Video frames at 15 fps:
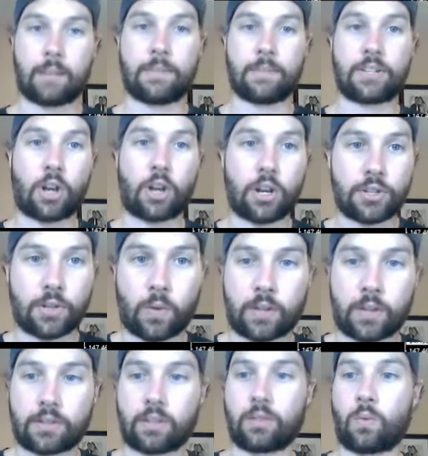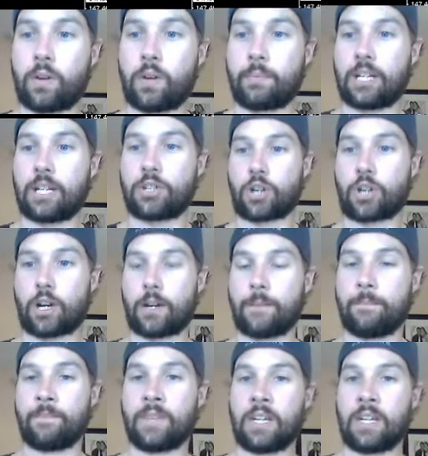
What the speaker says: This also works on the 1-minute chart.